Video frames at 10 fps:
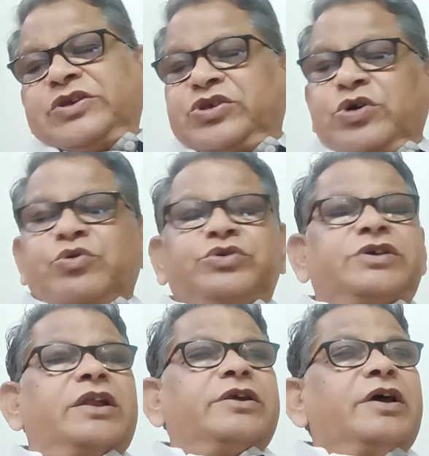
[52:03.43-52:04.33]
a
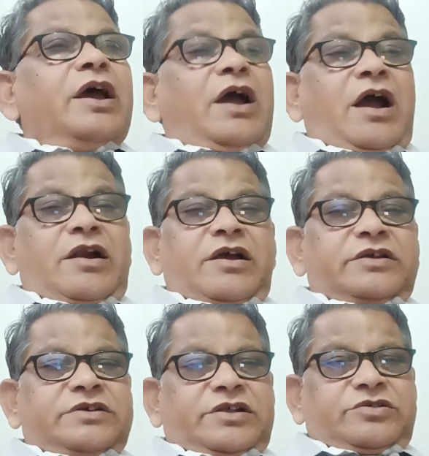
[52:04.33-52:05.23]
question, and
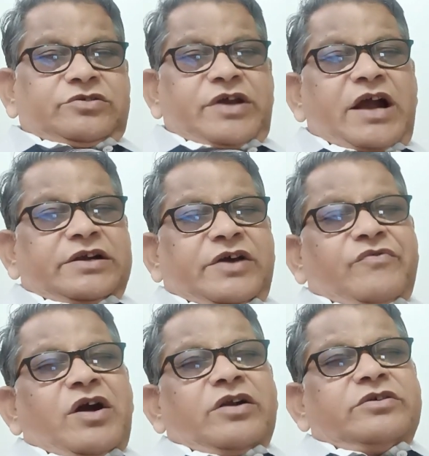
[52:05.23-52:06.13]
others act of
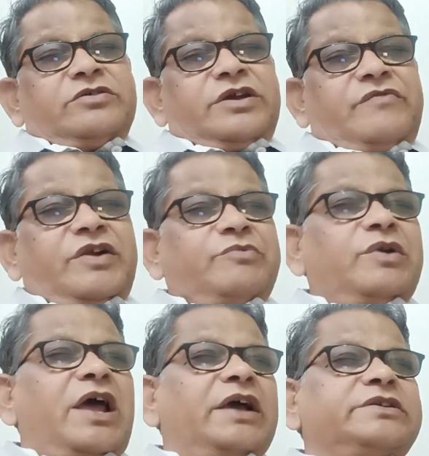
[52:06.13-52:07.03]
God,
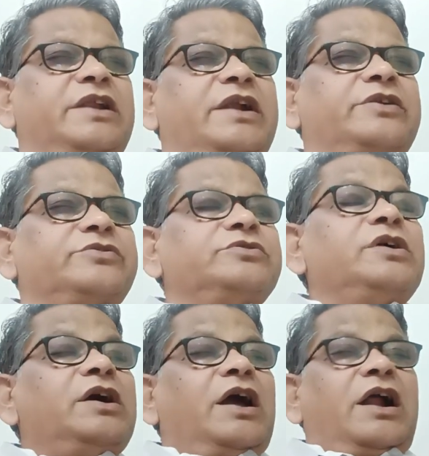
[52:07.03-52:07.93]
inevitable accident,
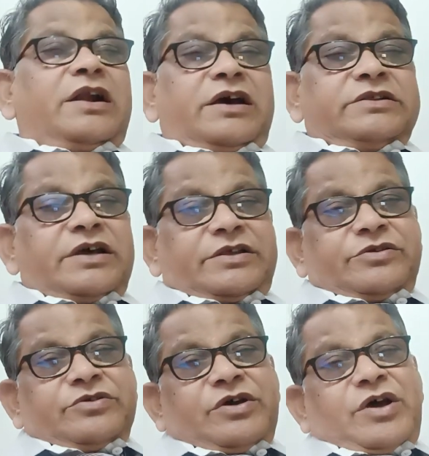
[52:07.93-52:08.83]
and others
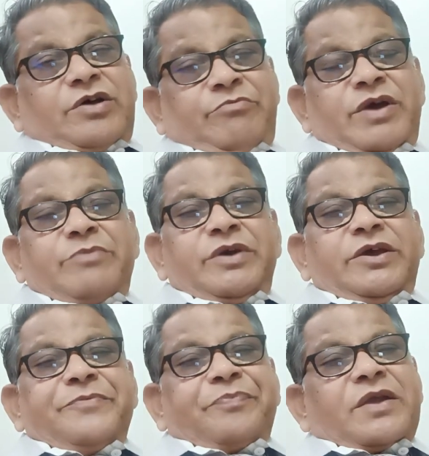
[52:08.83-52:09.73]
may
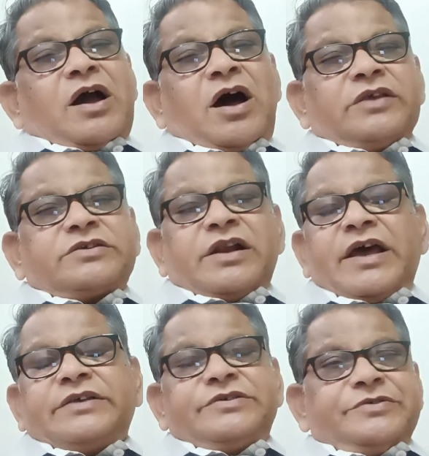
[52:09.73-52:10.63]
be asked
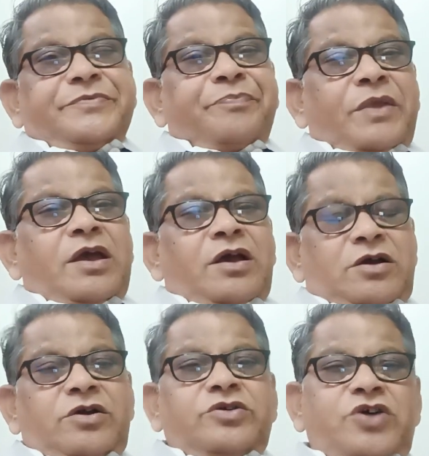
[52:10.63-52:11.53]
as
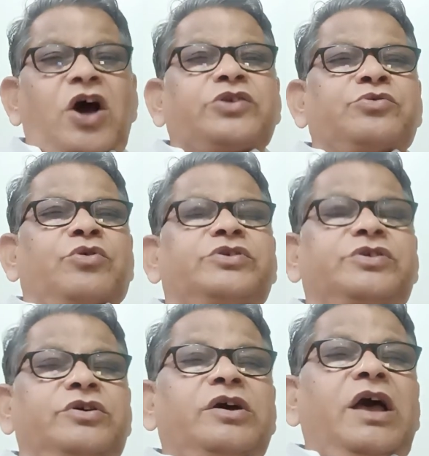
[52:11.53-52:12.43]
short notes.
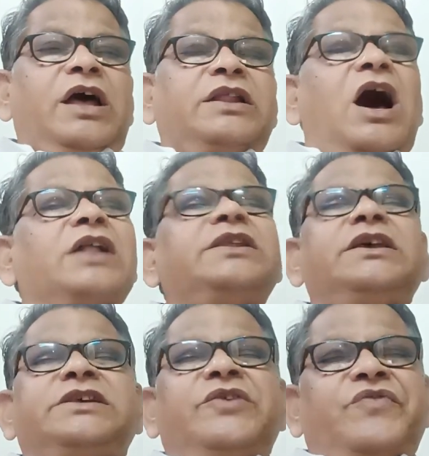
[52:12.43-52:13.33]
All
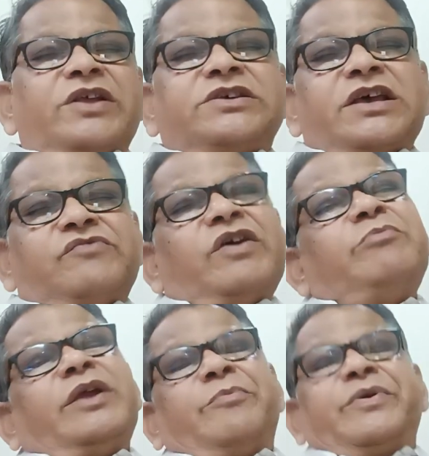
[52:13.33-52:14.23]
these defenses will
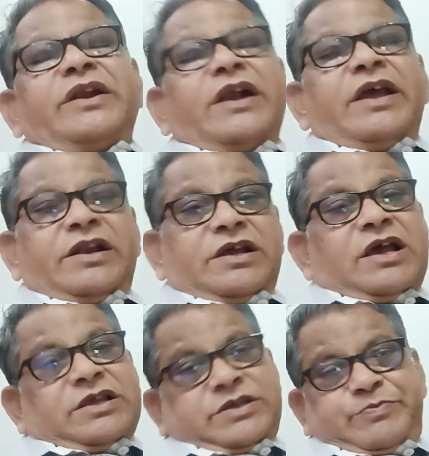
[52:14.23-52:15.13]
be repeated in
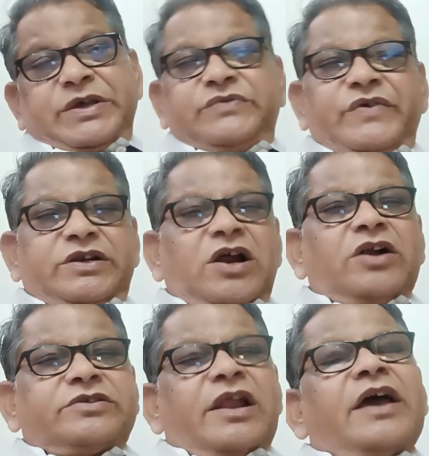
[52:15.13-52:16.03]
specific
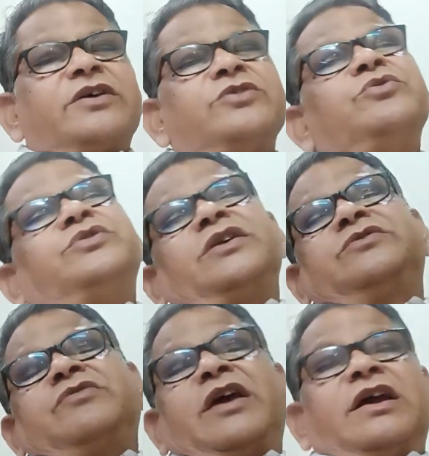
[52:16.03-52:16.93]
torts like
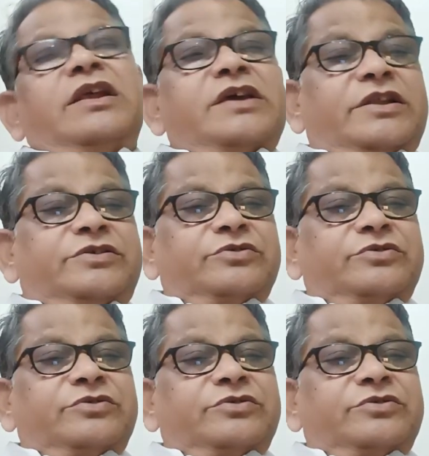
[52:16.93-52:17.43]
nuisance, negligence,